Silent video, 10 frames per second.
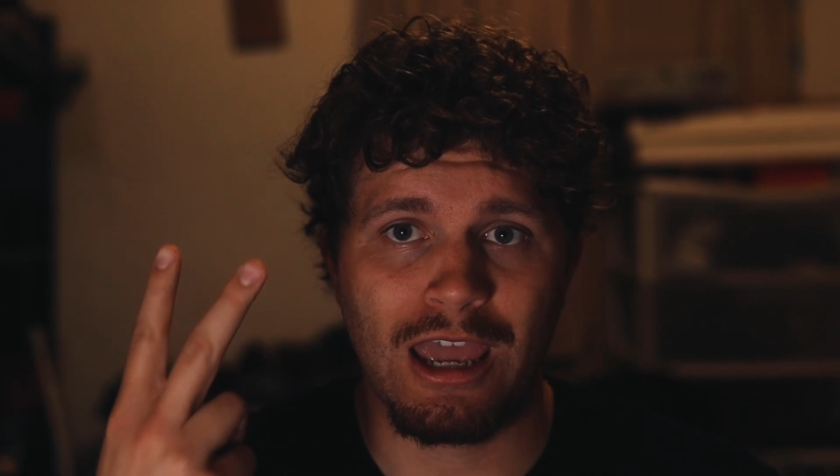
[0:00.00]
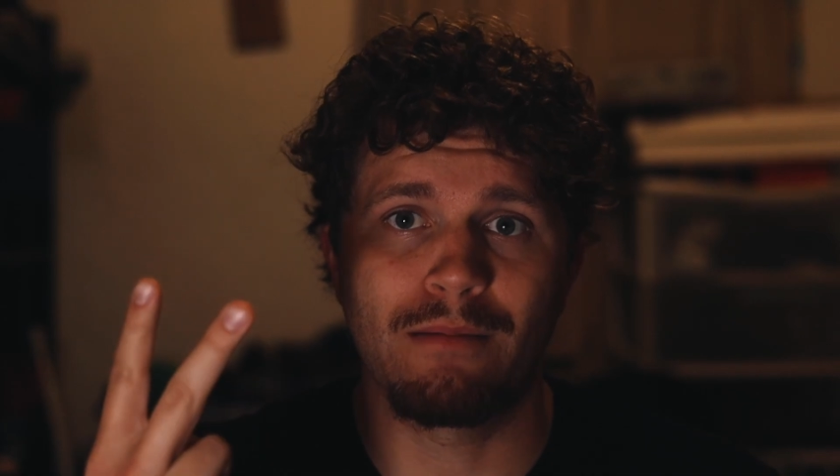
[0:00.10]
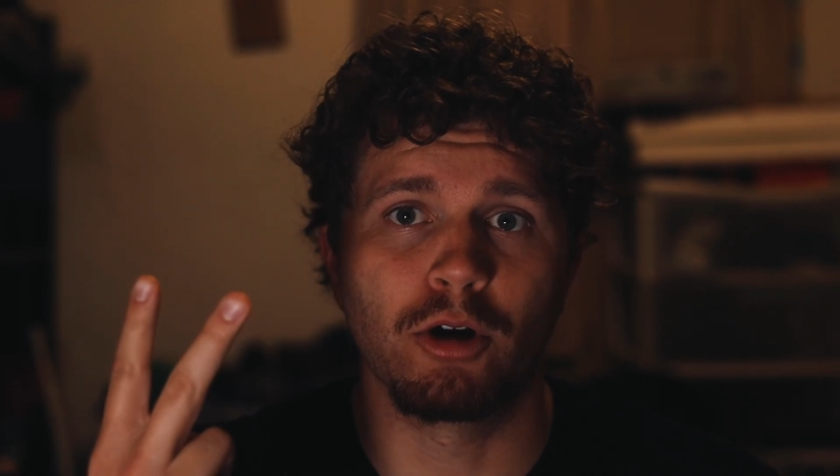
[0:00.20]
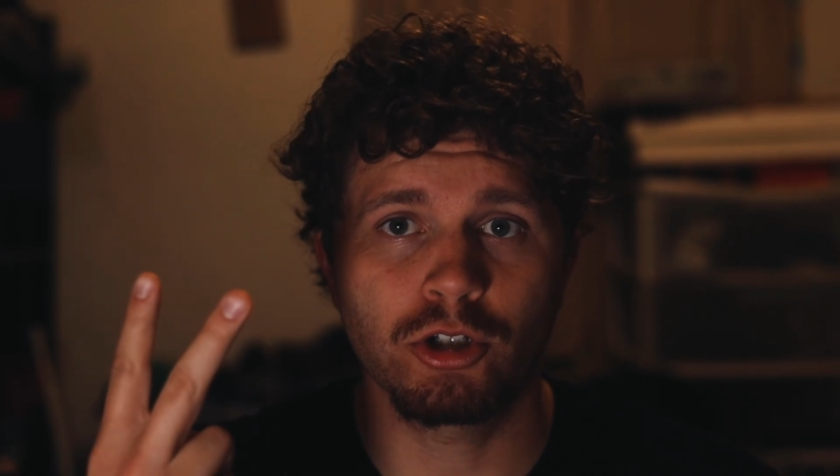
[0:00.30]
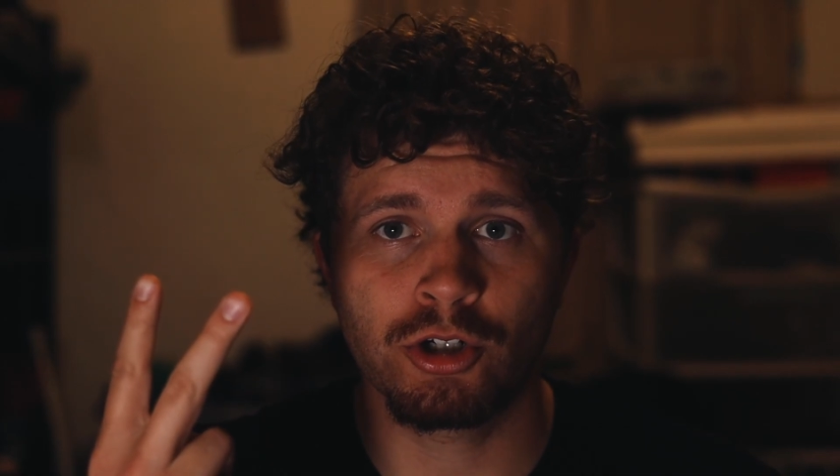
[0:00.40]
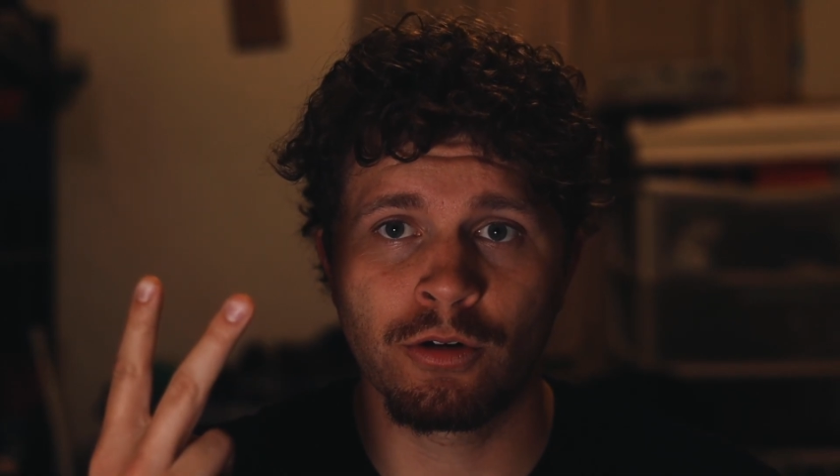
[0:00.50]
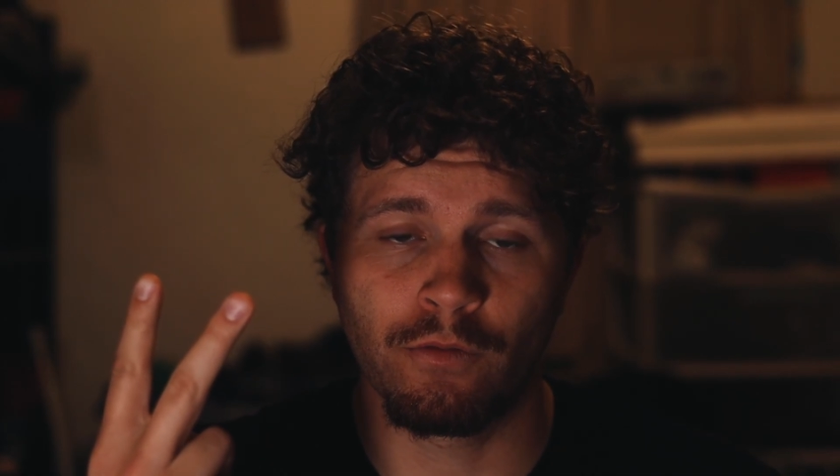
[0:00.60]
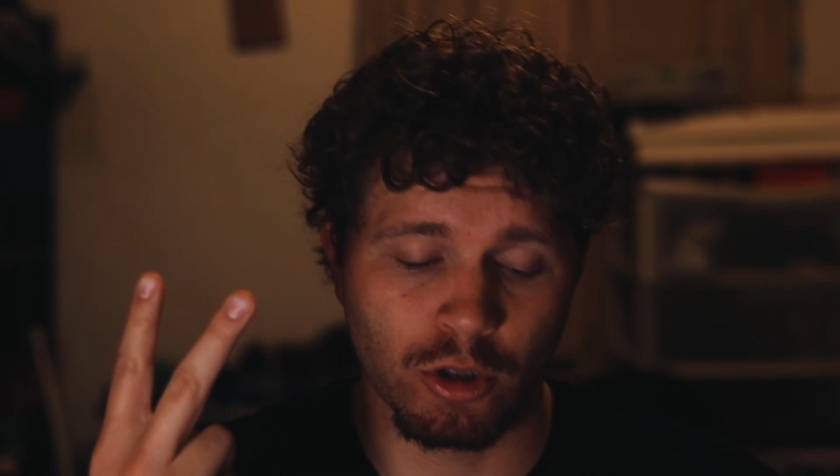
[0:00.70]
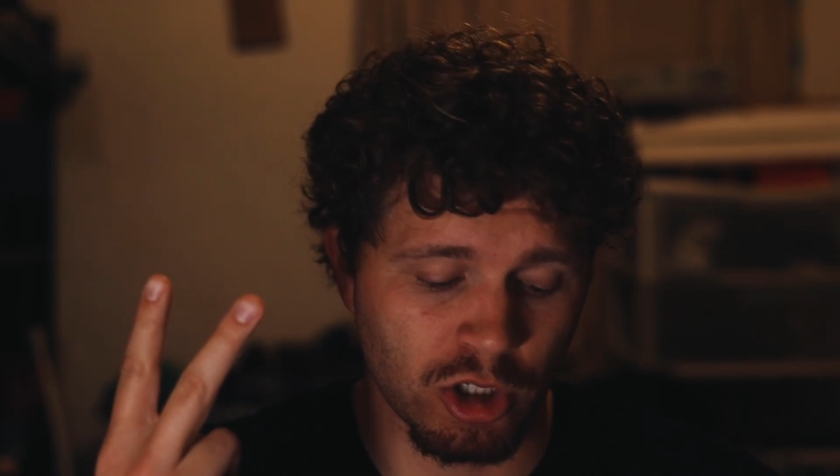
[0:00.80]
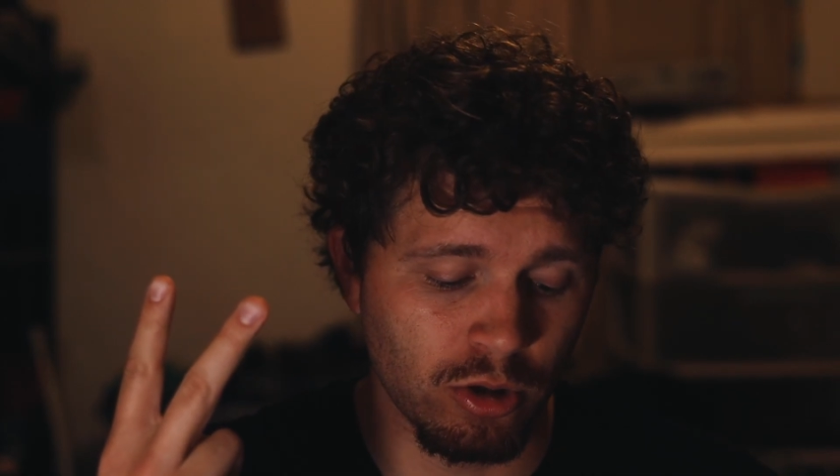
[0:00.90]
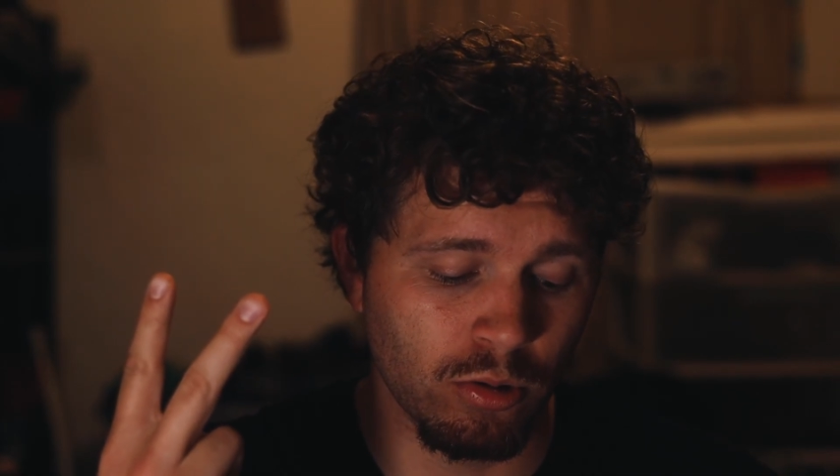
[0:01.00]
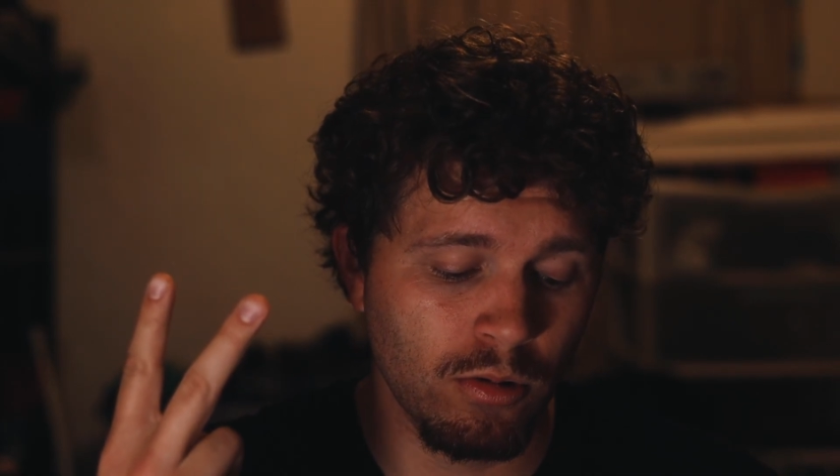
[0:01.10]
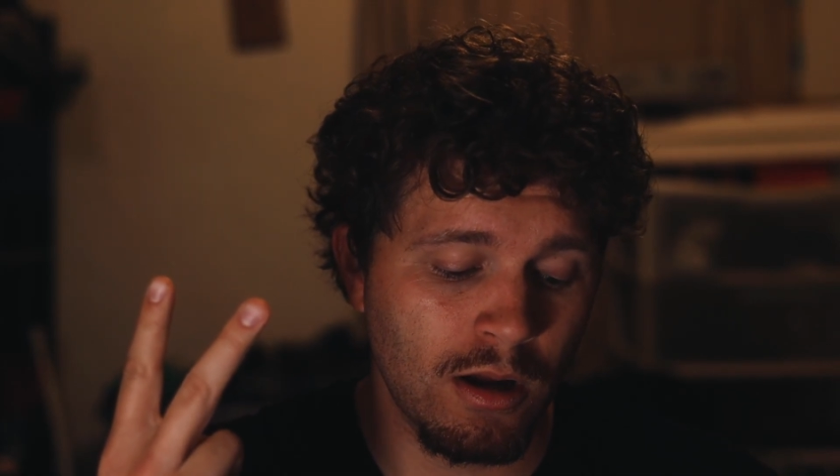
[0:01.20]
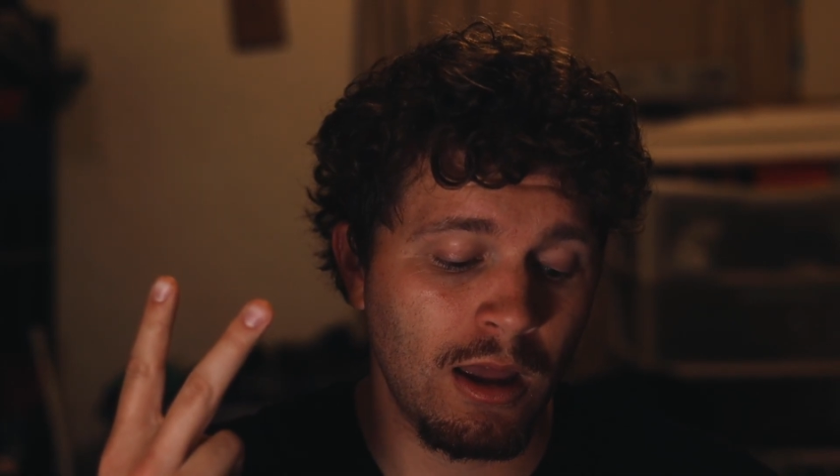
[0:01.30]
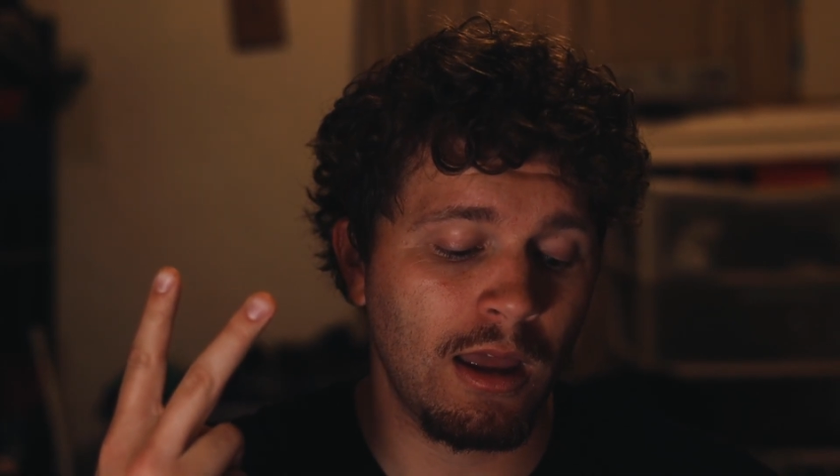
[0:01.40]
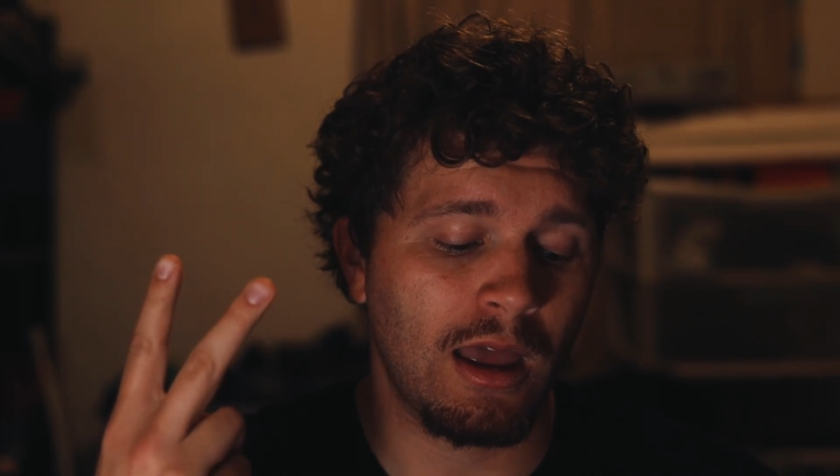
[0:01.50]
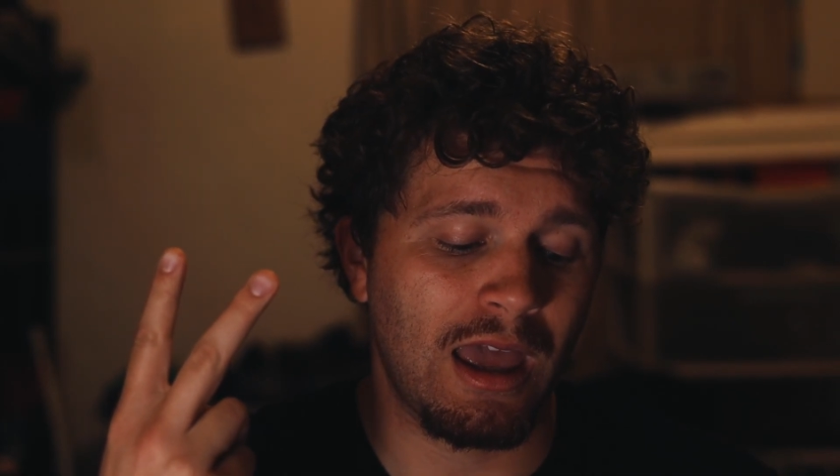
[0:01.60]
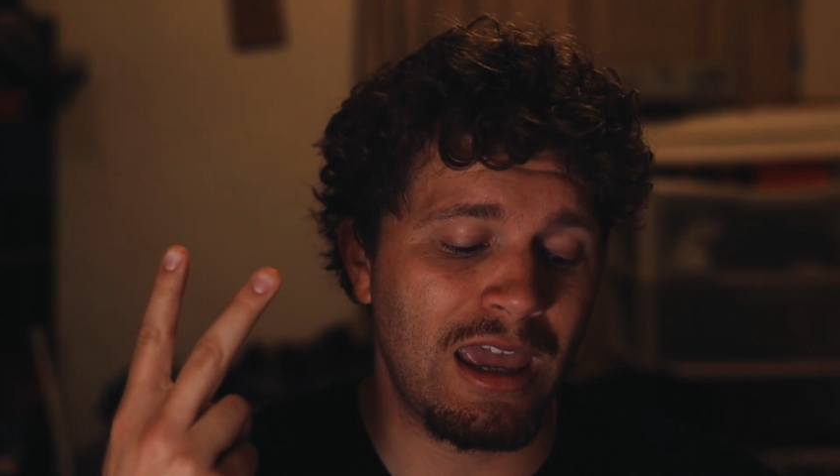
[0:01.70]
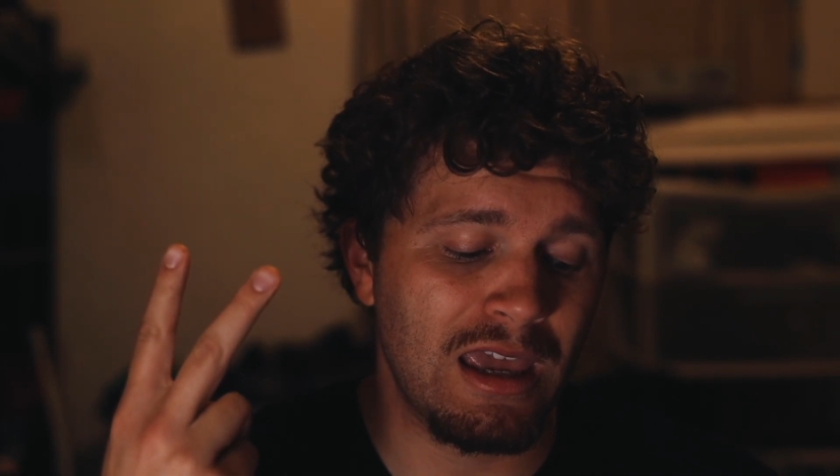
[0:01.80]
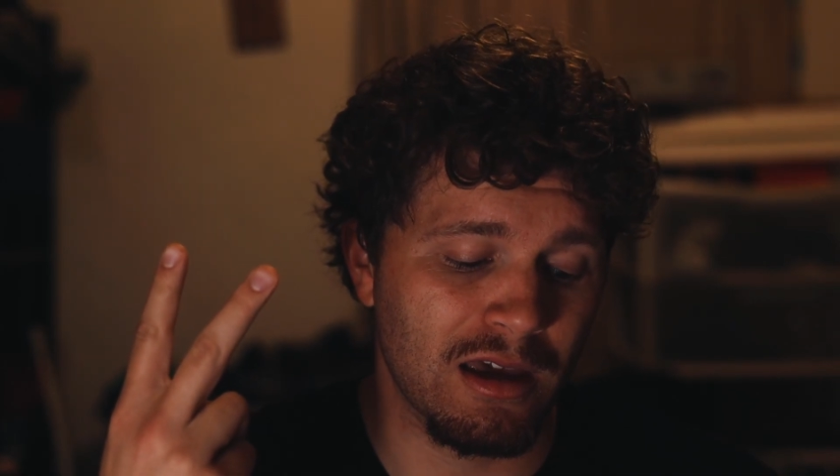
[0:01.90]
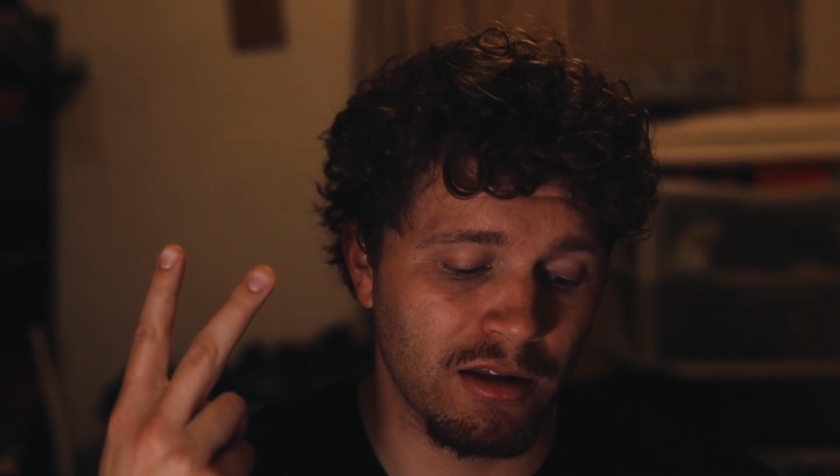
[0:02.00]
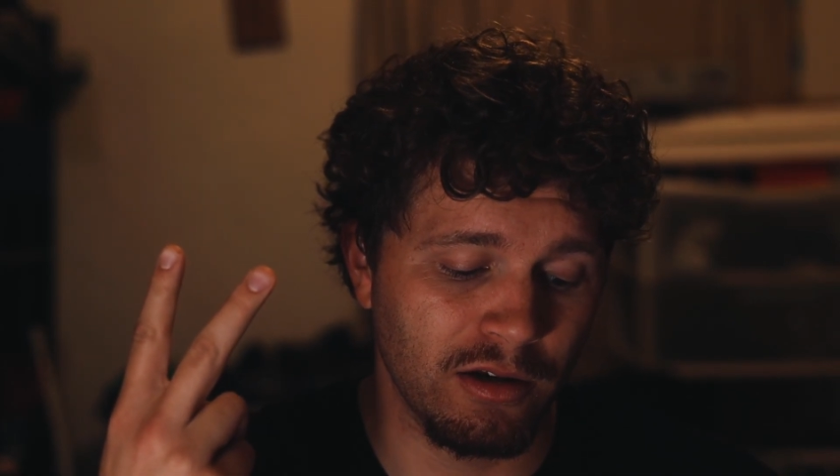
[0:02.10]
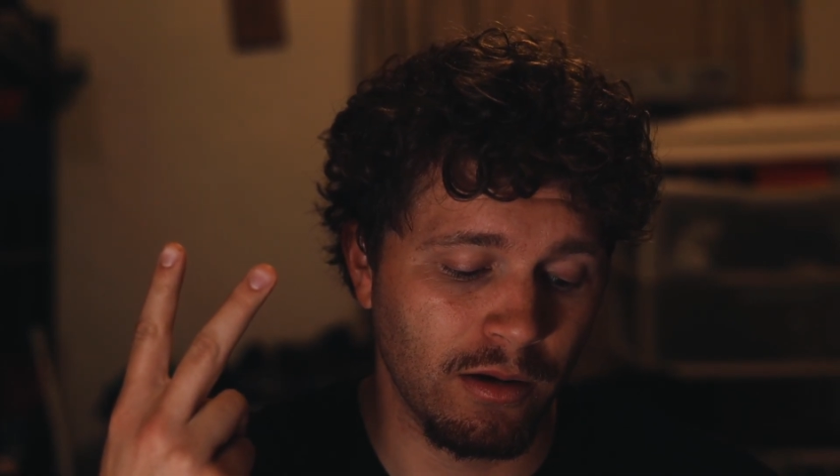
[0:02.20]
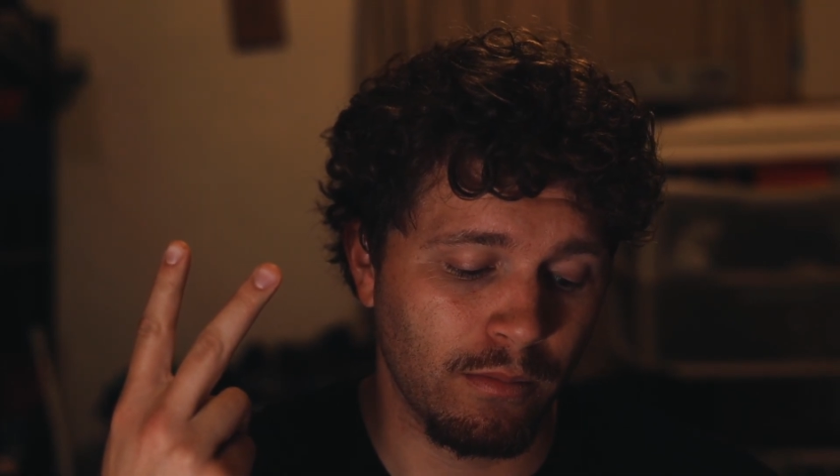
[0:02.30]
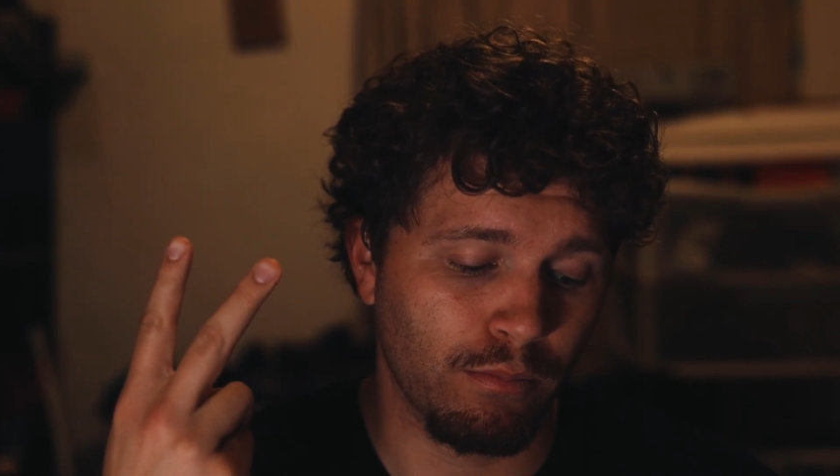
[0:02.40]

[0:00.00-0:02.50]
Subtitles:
Ambush for 2, and